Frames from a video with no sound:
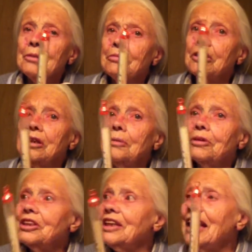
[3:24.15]
It
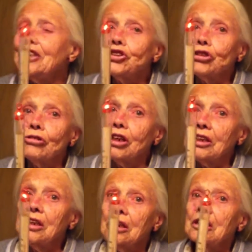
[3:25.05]
would
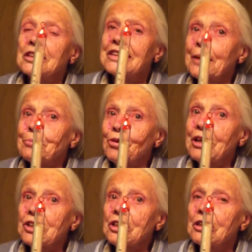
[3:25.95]
naturally
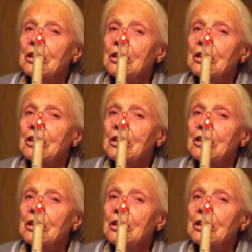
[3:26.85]
separate.